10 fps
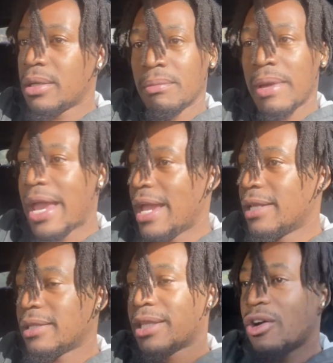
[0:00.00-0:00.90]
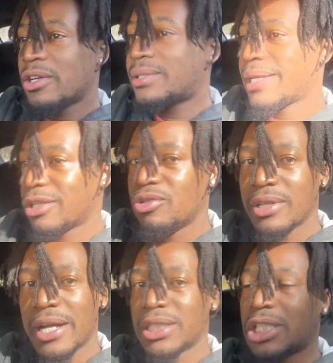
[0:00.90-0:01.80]
man, they all set
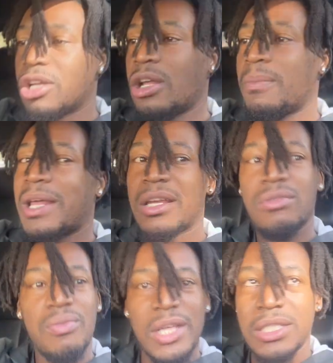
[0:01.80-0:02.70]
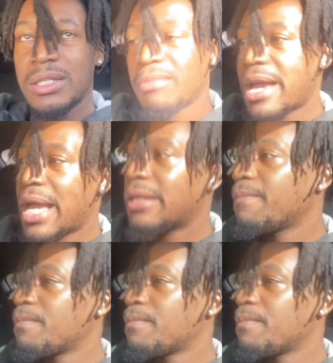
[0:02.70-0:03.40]
United States up like crazy, man.